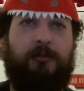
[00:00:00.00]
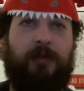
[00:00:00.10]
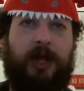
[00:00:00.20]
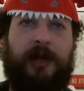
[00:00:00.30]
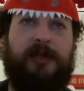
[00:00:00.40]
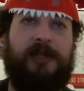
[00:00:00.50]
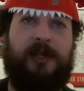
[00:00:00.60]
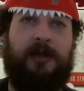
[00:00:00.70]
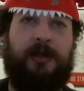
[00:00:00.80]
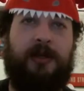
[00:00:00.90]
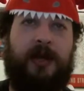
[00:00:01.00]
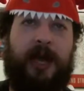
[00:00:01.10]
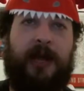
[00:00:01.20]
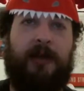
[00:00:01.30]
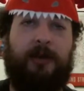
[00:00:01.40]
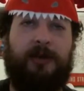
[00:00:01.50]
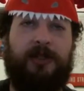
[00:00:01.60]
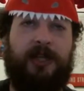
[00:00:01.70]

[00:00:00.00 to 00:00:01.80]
plants and animals.